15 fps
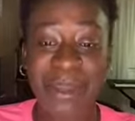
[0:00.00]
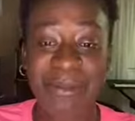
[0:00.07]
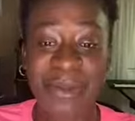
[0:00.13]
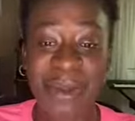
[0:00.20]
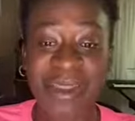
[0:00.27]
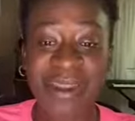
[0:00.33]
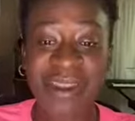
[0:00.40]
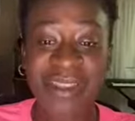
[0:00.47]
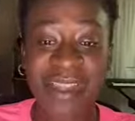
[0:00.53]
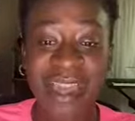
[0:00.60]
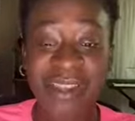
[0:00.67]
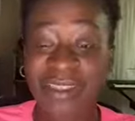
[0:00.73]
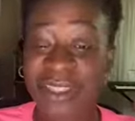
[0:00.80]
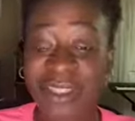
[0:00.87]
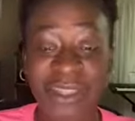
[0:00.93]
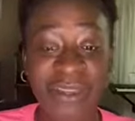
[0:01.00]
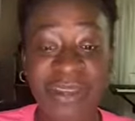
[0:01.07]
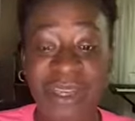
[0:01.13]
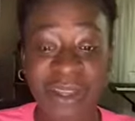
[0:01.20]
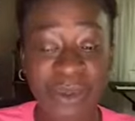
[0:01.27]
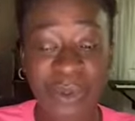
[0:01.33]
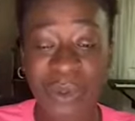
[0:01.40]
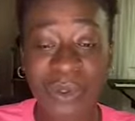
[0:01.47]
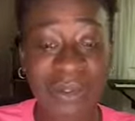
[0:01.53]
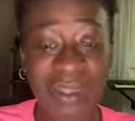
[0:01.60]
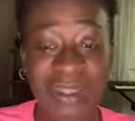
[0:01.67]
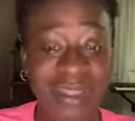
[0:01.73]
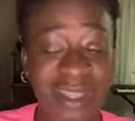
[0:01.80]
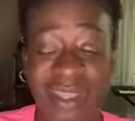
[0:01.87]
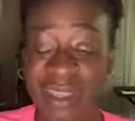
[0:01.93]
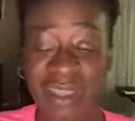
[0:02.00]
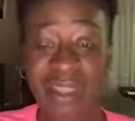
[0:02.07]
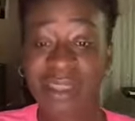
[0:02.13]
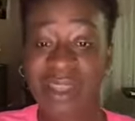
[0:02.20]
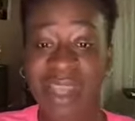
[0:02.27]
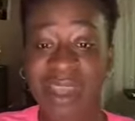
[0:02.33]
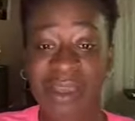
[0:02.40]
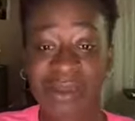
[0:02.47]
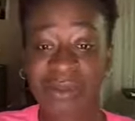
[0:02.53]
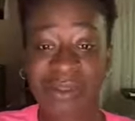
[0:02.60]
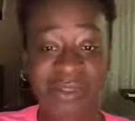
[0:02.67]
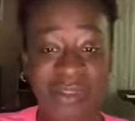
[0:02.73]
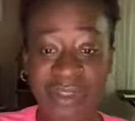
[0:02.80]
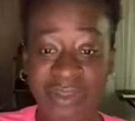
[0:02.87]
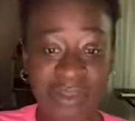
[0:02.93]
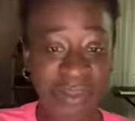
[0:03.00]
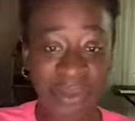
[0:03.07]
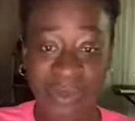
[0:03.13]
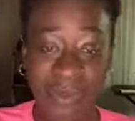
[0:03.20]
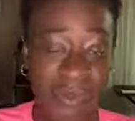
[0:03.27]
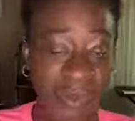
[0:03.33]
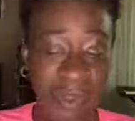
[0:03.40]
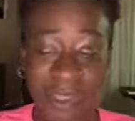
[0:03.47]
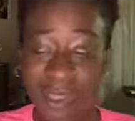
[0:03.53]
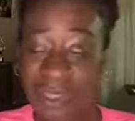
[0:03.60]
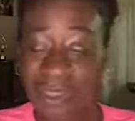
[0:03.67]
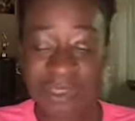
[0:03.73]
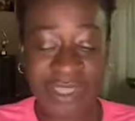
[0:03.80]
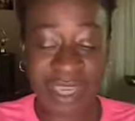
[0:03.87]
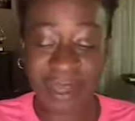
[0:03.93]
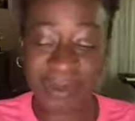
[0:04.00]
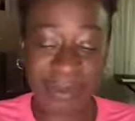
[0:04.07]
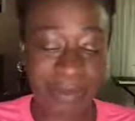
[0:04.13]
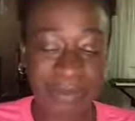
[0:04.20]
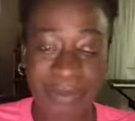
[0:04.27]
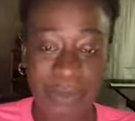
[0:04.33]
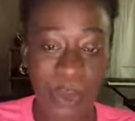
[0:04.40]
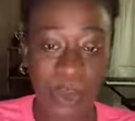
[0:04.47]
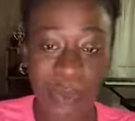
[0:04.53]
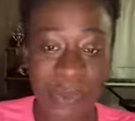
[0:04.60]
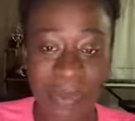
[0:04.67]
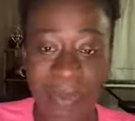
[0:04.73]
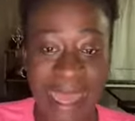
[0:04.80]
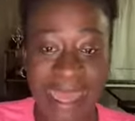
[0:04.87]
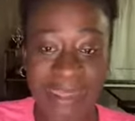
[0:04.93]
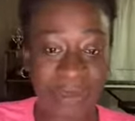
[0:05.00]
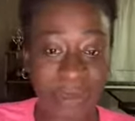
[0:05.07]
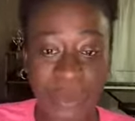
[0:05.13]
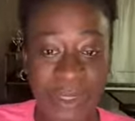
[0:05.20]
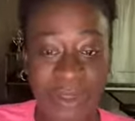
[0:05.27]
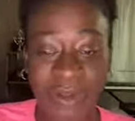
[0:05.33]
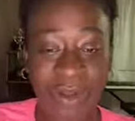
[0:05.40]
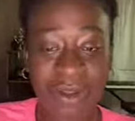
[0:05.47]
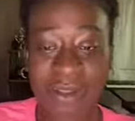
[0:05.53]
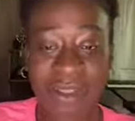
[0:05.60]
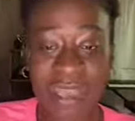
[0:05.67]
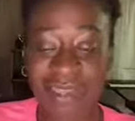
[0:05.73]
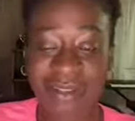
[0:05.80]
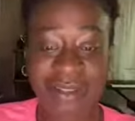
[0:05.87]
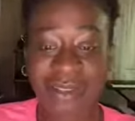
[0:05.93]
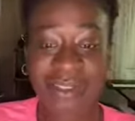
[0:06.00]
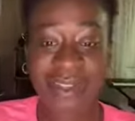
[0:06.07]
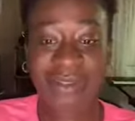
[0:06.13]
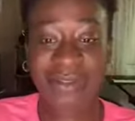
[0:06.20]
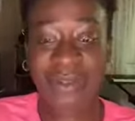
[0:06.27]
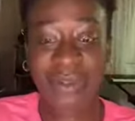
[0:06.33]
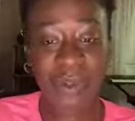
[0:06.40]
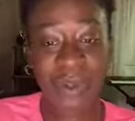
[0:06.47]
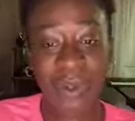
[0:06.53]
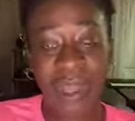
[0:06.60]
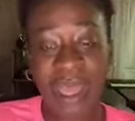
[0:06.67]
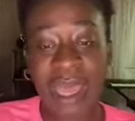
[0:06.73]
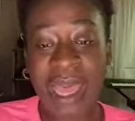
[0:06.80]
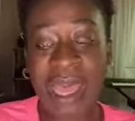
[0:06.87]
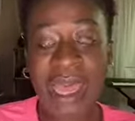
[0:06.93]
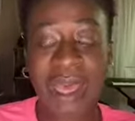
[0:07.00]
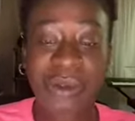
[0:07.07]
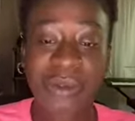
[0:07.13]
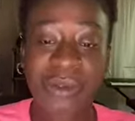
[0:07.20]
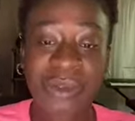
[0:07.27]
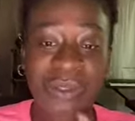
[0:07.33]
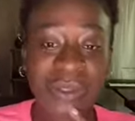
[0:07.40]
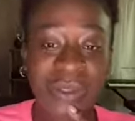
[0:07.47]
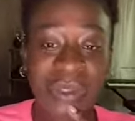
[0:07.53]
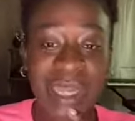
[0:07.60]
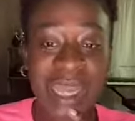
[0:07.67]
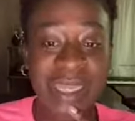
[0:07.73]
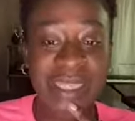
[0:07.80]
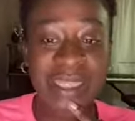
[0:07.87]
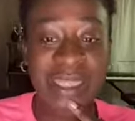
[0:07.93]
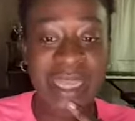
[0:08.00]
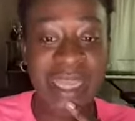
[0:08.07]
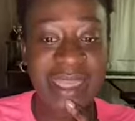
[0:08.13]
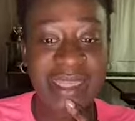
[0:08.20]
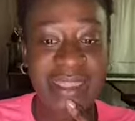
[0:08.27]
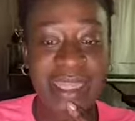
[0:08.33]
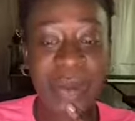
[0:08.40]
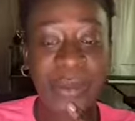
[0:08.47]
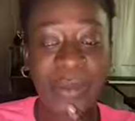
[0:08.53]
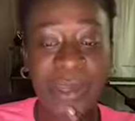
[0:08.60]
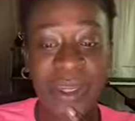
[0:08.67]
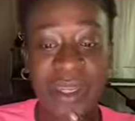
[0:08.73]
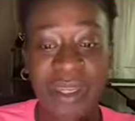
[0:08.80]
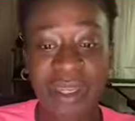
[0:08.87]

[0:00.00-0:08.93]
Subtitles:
more on that? Because QR code is a thing now, even to check COVID passport and all of that stuff. So how does that work?